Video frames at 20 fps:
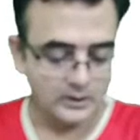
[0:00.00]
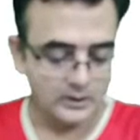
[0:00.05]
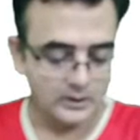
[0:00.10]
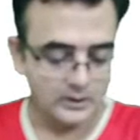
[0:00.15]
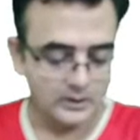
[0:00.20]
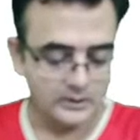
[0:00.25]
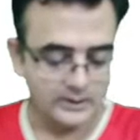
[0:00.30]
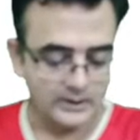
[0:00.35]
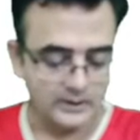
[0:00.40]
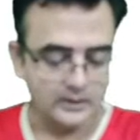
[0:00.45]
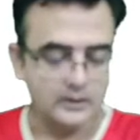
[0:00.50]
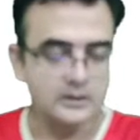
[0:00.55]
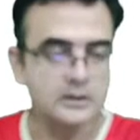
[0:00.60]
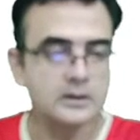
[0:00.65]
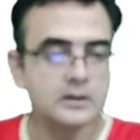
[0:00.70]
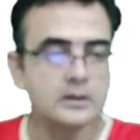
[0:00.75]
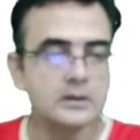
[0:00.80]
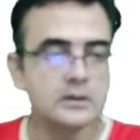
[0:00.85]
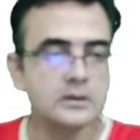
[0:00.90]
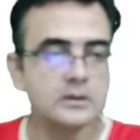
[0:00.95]
Yeah.
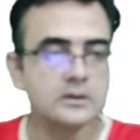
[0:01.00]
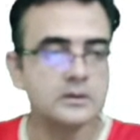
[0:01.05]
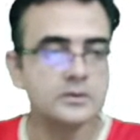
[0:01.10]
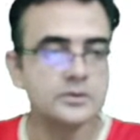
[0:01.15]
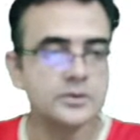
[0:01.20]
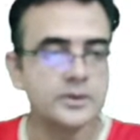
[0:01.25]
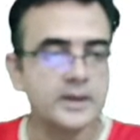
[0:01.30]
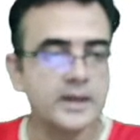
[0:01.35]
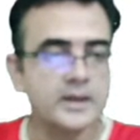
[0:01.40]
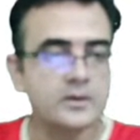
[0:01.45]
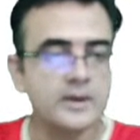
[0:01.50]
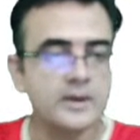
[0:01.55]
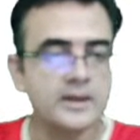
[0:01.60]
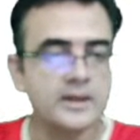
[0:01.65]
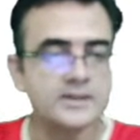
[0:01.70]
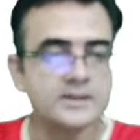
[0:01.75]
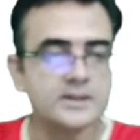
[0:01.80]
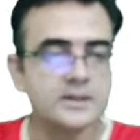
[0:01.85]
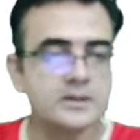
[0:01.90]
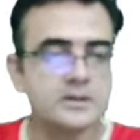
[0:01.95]
So can you
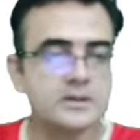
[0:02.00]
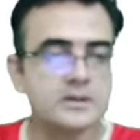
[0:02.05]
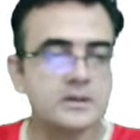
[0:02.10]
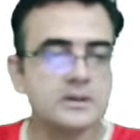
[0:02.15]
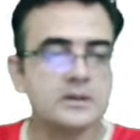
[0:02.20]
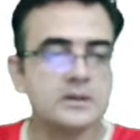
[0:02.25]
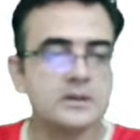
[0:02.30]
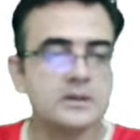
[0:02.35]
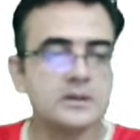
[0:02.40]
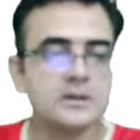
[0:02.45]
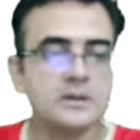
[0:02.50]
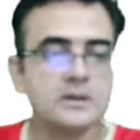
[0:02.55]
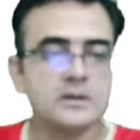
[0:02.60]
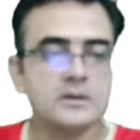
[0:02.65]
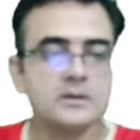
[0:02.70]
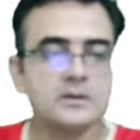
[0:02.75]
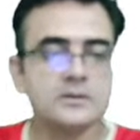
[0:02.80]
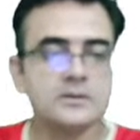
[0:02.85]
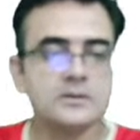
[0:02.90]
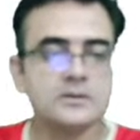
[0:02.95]
answer?
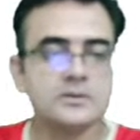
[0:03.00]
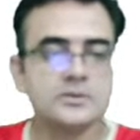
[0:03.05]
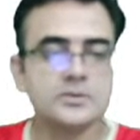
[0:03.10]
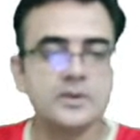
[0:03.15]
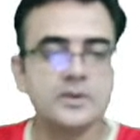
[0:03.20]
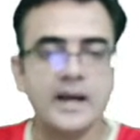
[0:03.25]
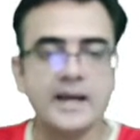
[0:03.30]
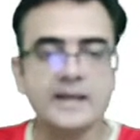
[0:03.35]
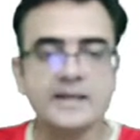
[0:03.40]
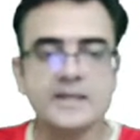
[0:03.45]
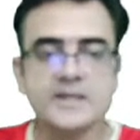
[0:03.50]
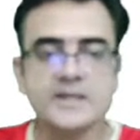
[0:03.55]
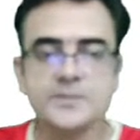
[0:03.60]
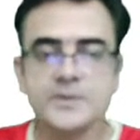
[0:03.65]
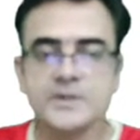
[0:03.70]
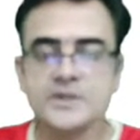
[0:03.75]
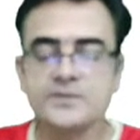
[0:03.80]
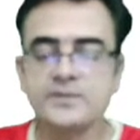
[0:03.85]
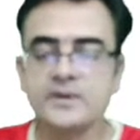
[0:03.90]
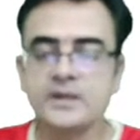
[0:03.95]
So highly
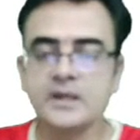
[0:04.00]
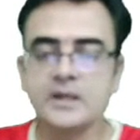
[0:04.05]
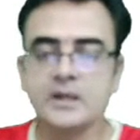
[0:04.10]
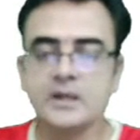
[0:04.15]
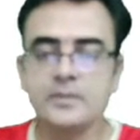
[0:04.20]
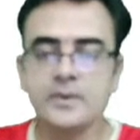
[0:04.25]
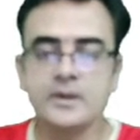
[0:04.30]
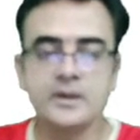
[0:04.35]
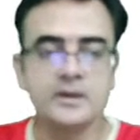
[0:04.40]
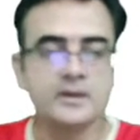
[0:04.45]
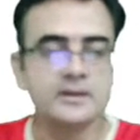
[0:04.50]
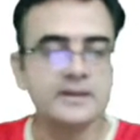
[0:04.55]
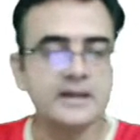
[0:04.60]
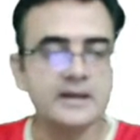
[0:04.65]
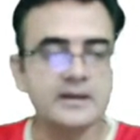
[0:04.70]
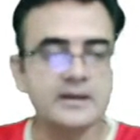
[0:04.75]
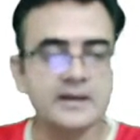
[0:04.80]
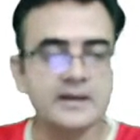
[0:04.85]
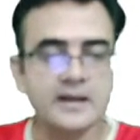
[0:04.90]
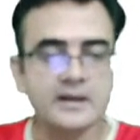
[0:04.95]
specific inhibitor
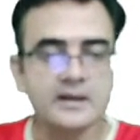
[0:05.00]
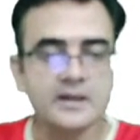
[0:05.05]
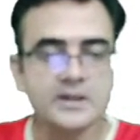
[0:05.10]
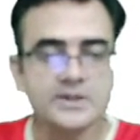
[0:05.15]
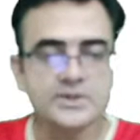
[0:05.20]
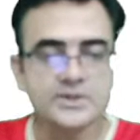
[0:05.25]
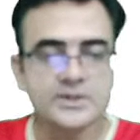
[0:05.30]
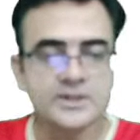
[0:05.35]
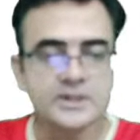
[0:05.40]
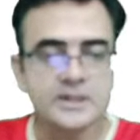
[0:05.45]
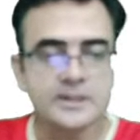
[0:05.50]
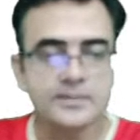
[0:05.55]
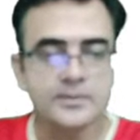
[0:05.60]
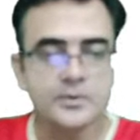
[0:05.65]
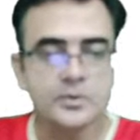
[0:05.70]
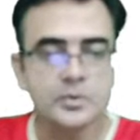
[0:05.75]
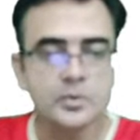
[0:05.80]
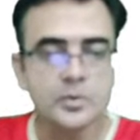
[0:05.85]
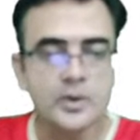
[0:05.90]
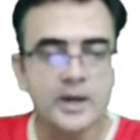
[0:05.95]
that targets
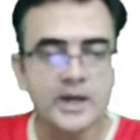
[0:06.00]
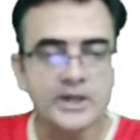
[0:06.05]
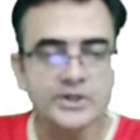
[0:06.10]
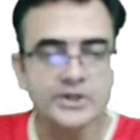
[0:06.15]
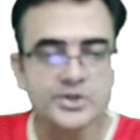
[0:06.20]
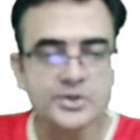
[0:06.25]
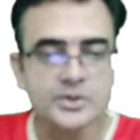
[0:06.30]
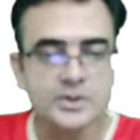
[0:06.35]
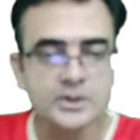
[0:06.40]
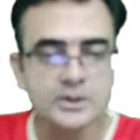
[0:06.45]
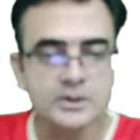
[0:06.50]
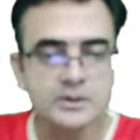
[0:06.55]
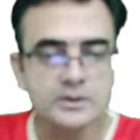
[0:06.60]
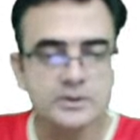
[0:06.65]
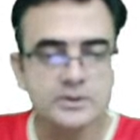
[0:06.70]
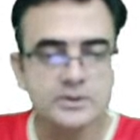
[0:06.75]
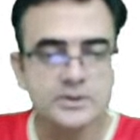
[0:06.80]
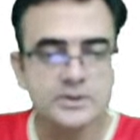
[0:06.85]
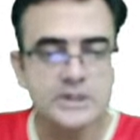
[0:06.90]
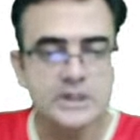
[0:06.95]
TF2H.
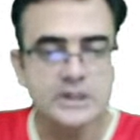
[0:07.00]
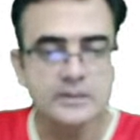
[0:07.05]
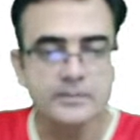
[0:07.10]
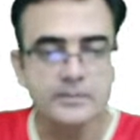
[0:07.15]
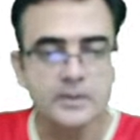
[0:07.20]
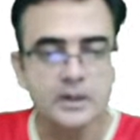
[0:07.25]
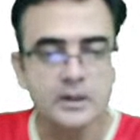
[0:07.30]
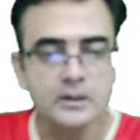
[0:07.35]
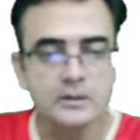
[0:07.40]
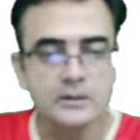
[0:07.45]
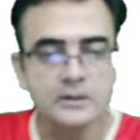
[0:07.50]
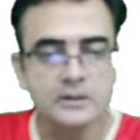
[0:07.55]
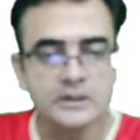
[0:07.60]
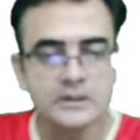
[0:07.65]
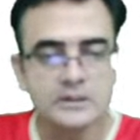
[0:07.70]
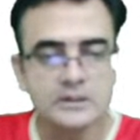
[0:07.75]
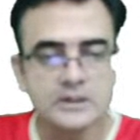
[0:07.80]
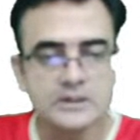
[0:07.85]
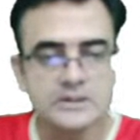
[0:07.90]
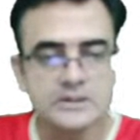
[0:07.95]
See,
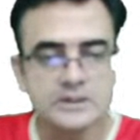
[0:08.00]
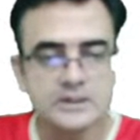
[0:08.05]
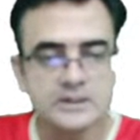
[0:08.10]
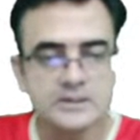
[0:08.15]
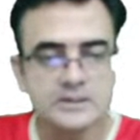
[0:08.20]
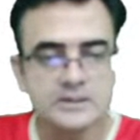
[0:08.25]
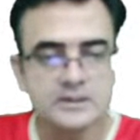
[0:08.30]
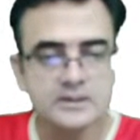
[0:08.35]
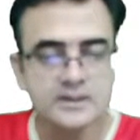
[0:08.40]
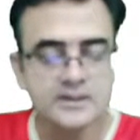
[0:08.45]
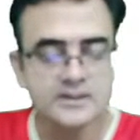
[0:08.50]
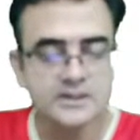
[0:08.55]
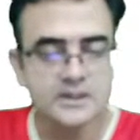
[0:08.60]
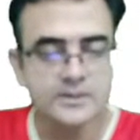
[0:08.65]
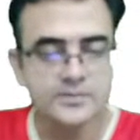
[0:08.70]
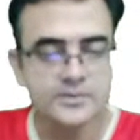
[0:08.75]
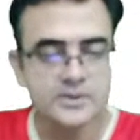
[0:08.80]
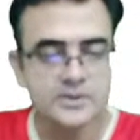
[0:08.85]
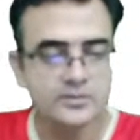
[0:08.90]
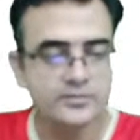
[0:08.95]
this is the
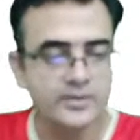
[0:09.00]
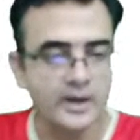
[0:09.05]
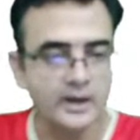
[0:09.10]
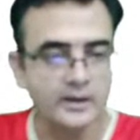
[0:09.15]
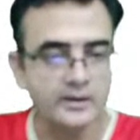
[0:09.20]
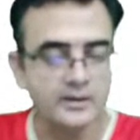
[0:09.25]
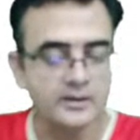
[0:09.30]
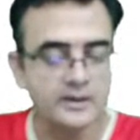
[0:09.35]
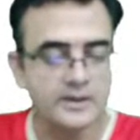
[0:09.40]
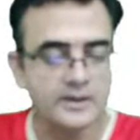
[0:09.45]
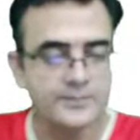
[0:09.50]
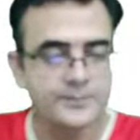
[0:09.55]
transcription factor,